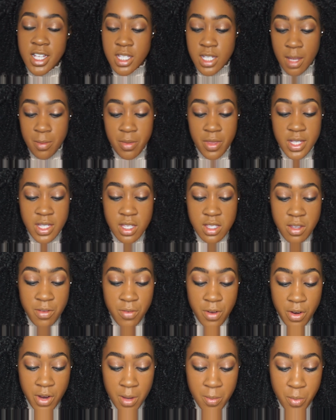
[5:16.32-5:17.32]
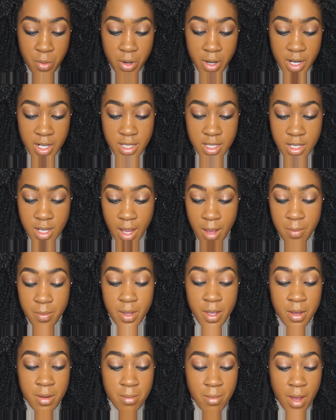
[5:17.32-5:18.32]
step, and this is a very important step
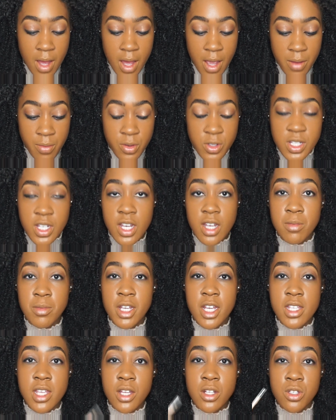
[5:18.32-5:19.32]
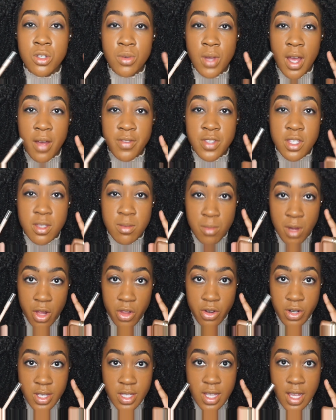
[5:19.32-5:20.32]
in my routine because I do have
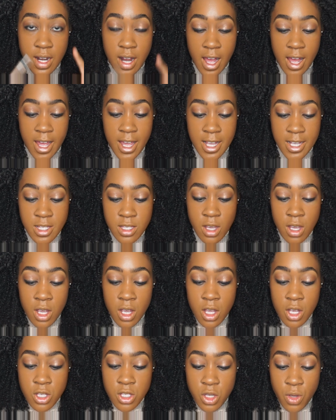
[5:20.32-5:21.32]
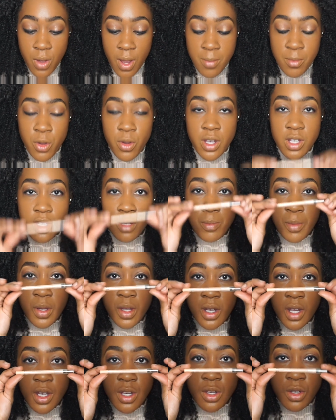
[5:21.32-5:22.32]
smaller set eyes. So I'm going to
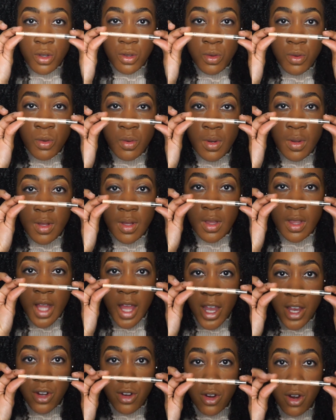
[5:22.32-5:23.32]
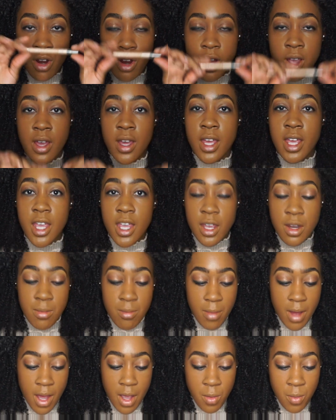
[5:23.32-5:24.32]
put a nude liner in
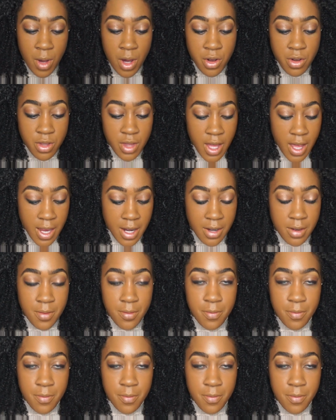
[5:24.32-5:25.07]
my waterline.